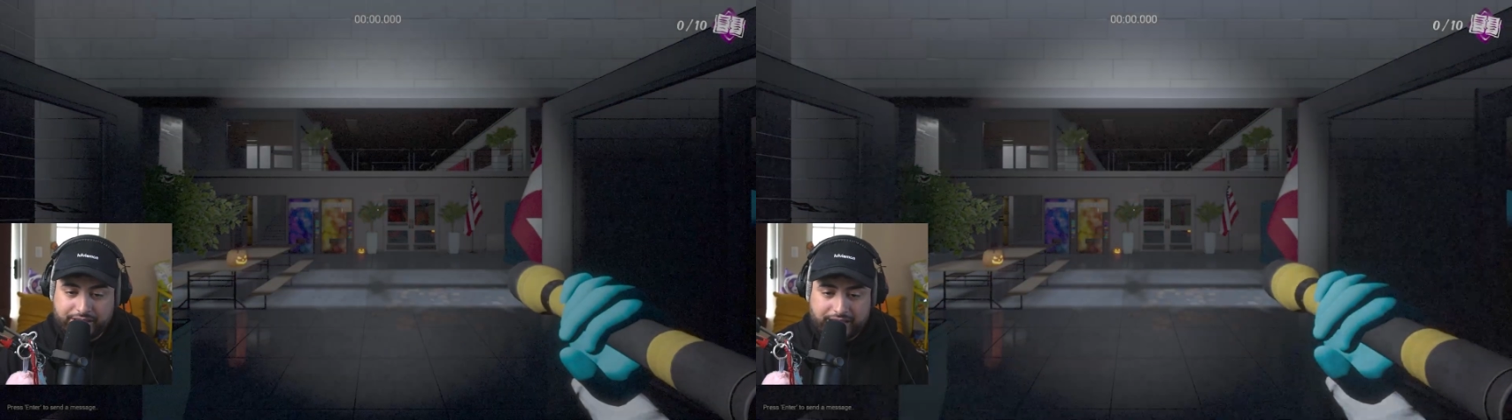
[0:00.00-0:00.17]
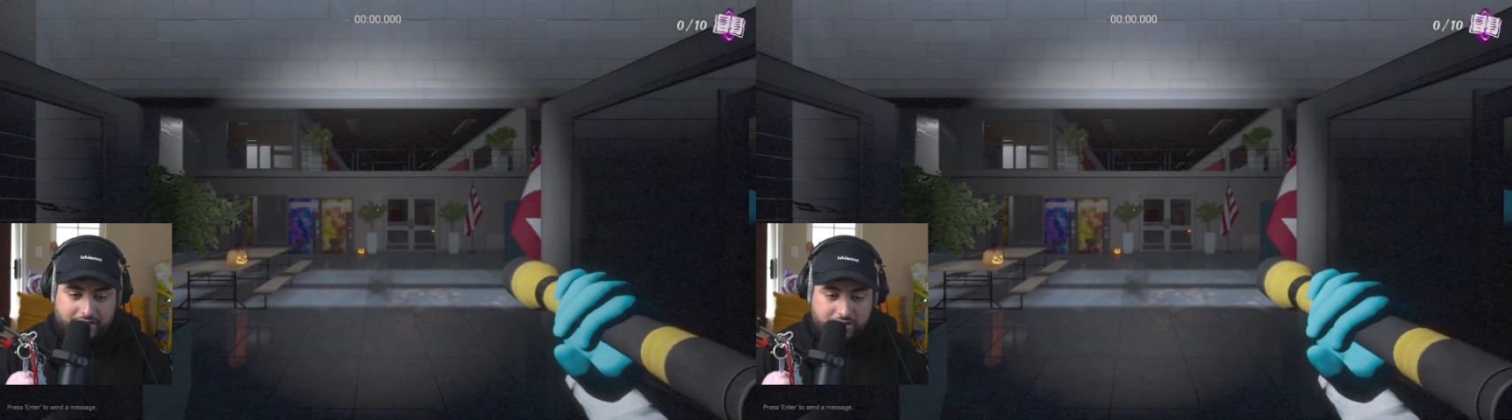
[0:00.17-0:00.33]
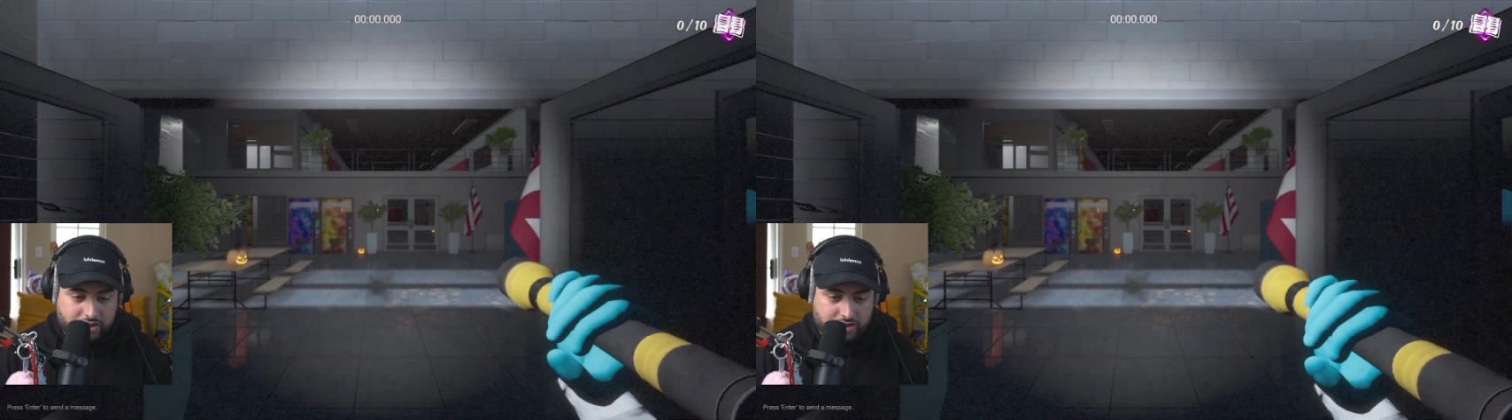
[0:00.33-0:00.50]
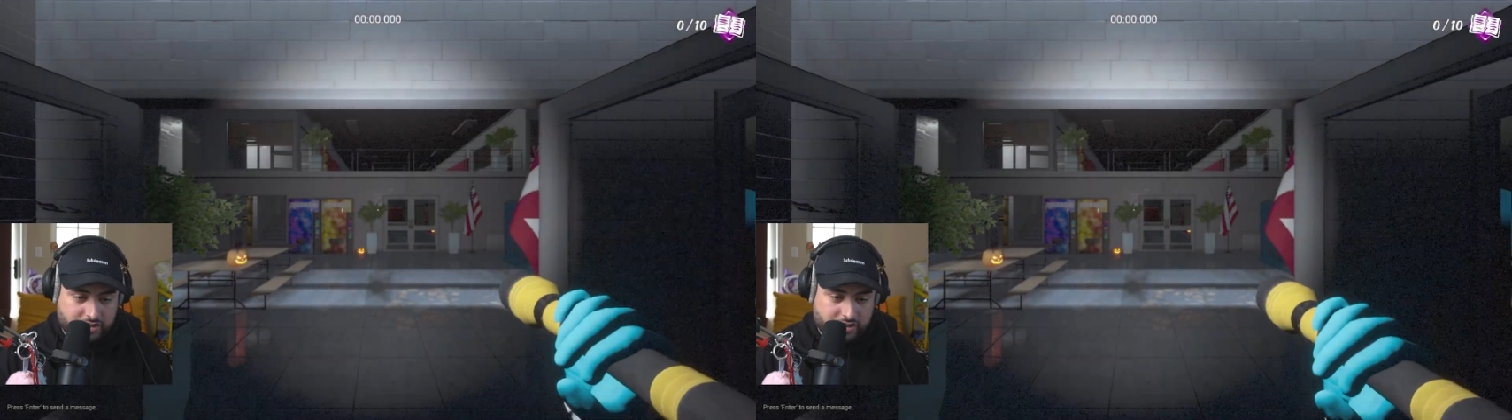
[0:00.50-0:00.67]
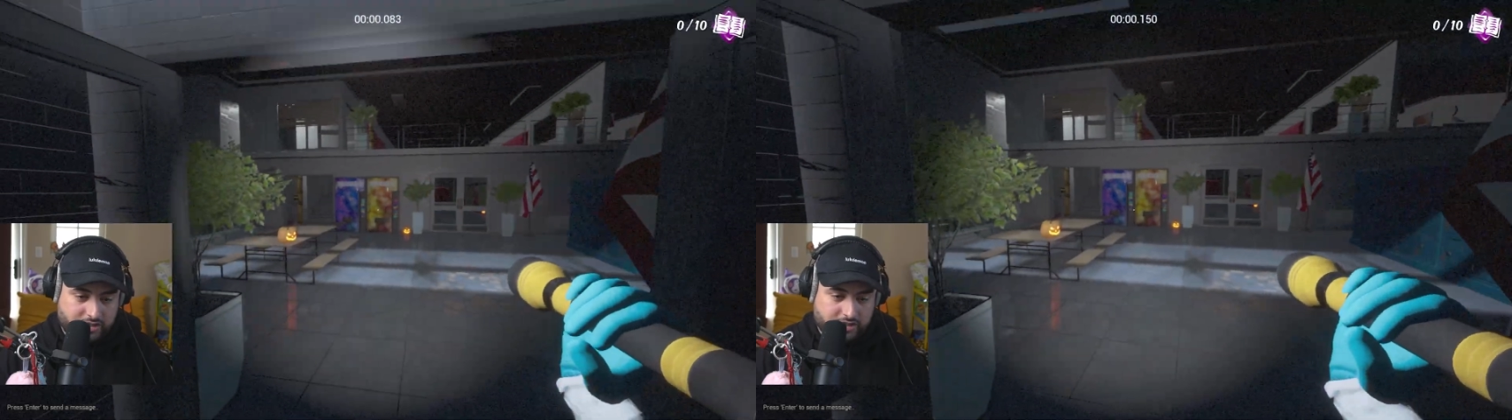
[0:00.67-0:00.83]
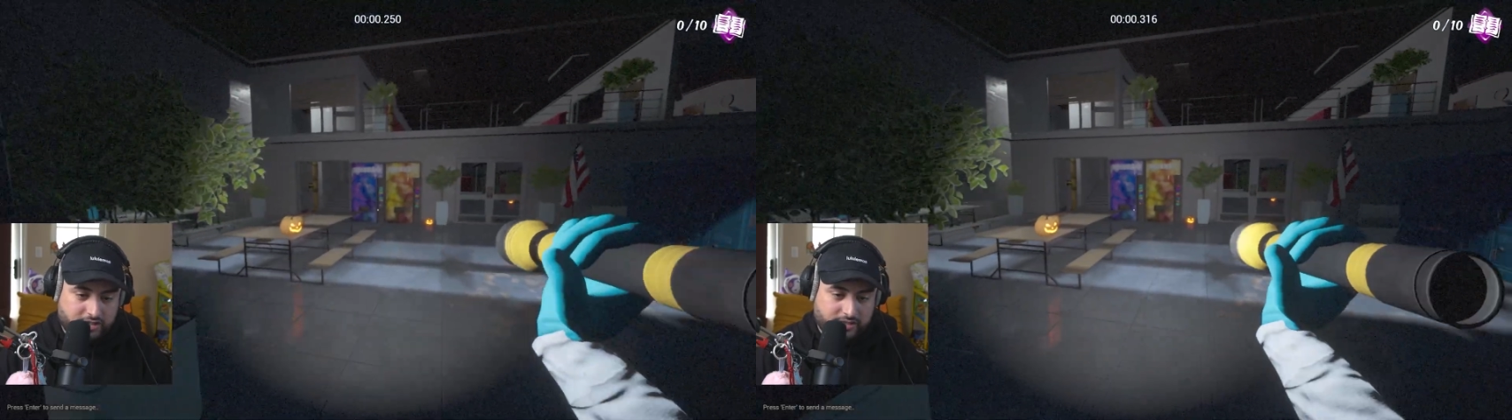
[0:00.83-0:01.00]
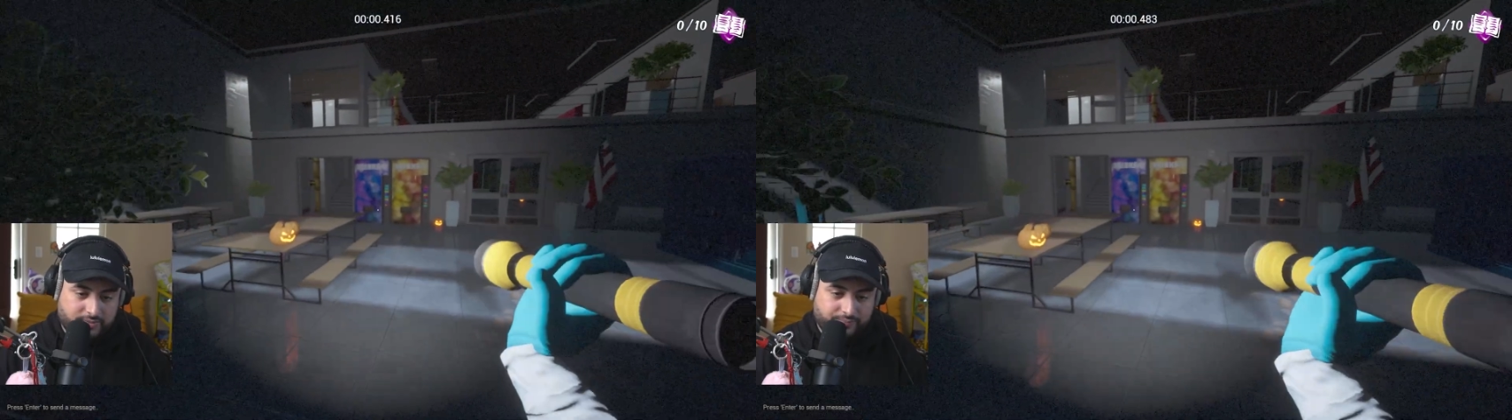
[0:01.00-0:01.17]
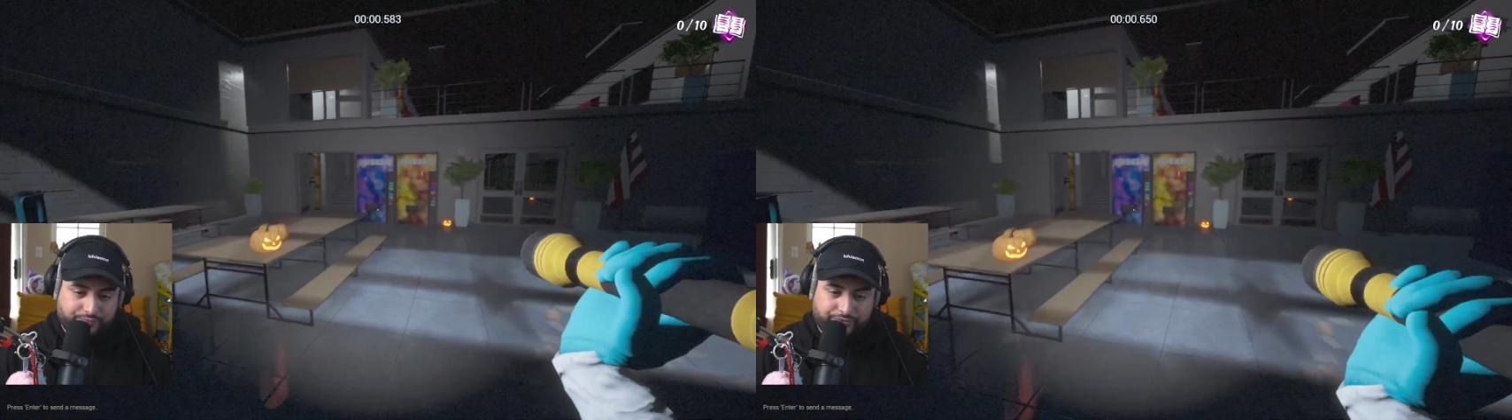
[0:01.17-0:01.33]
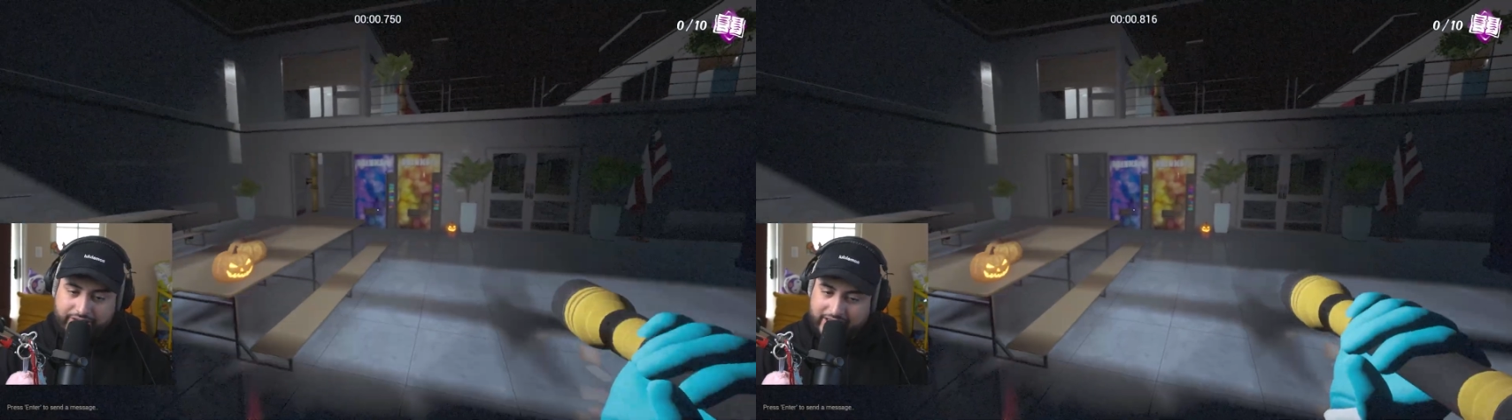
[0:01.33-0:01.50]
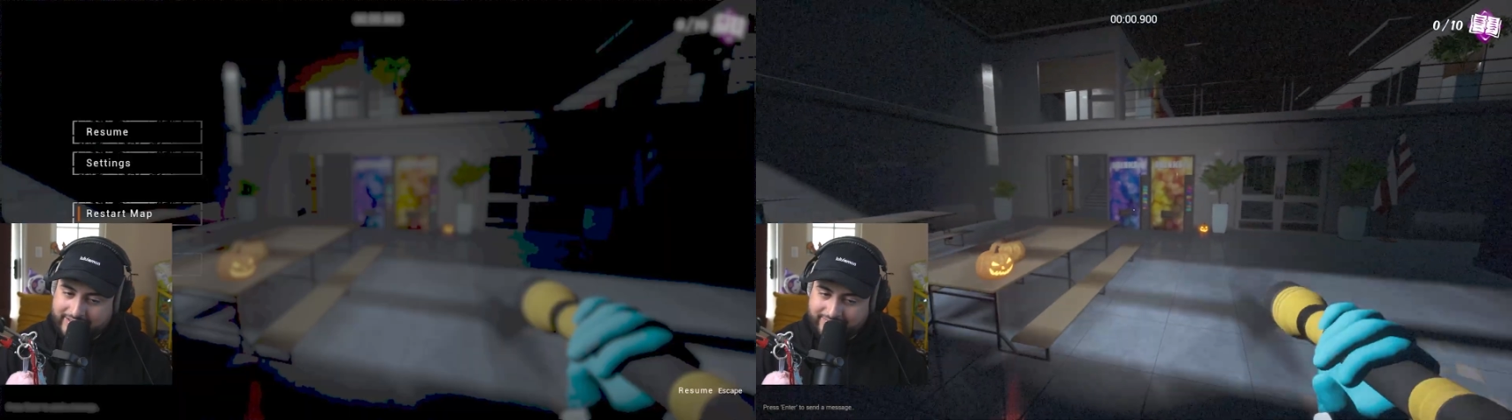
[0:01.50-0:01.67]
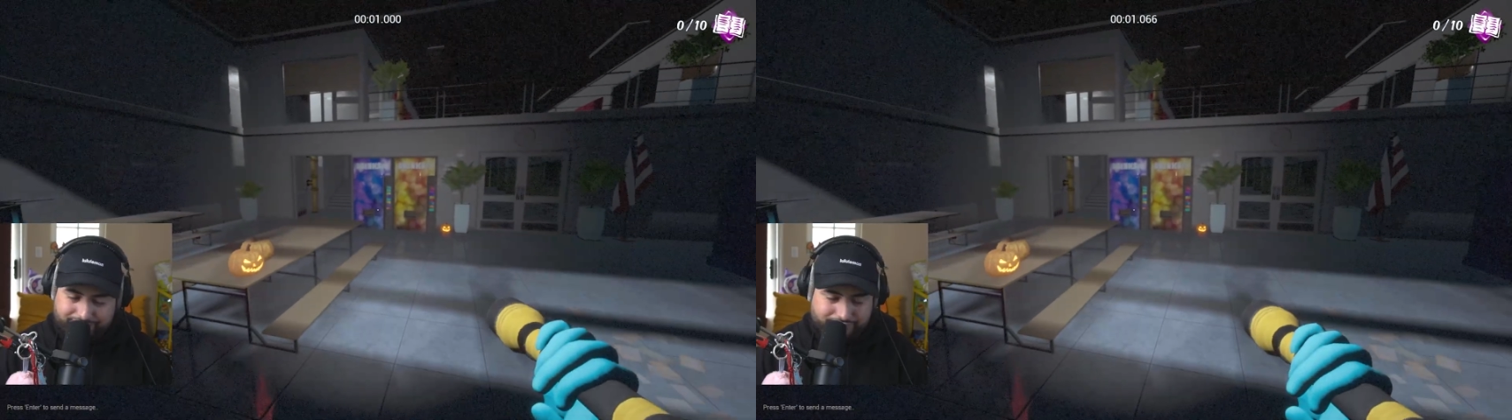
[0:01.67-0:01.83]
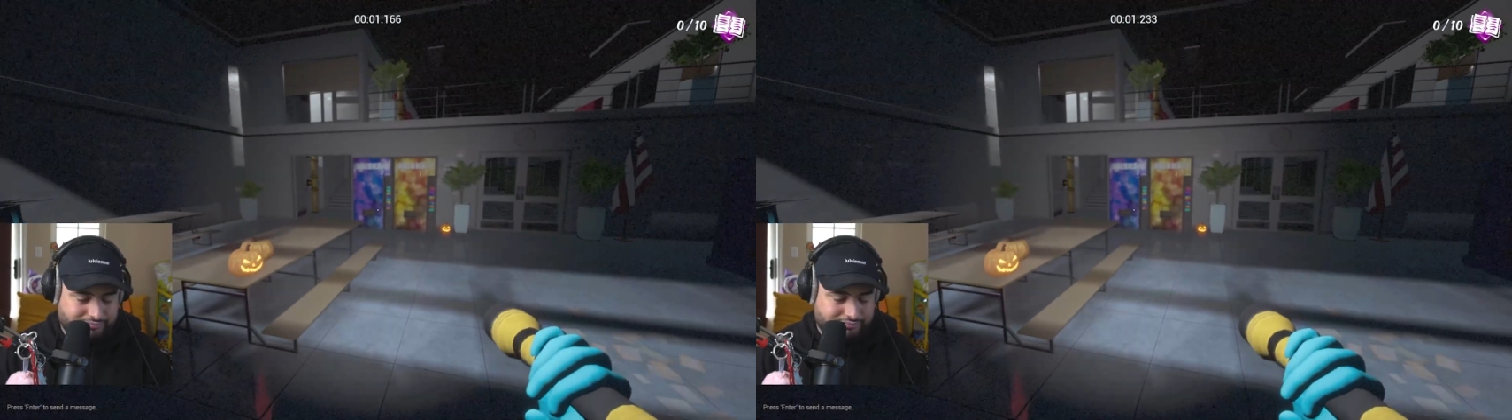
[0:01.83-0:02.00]
itch, like
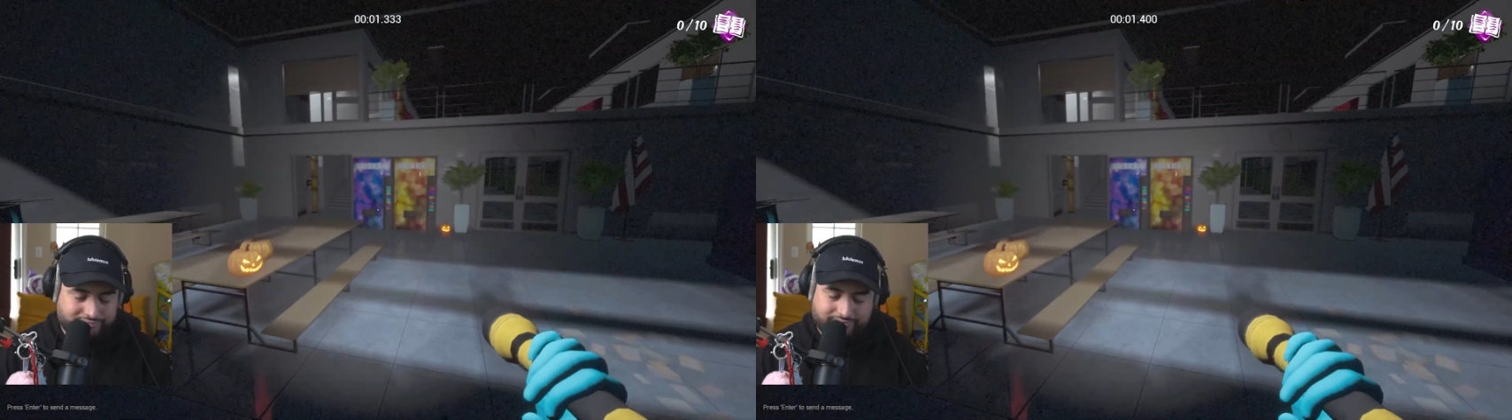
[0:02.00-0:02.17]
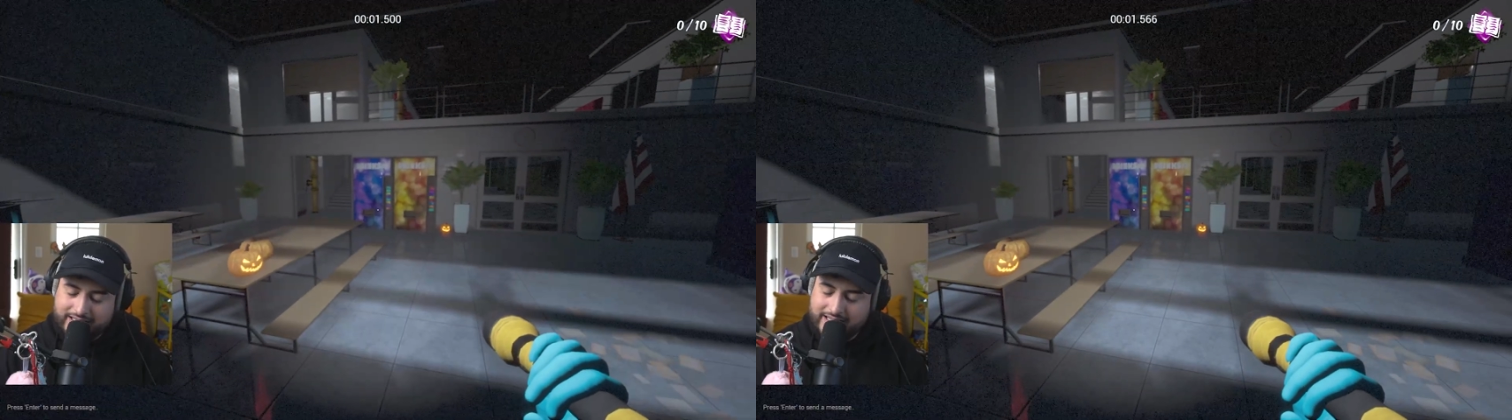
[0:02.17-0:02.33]
this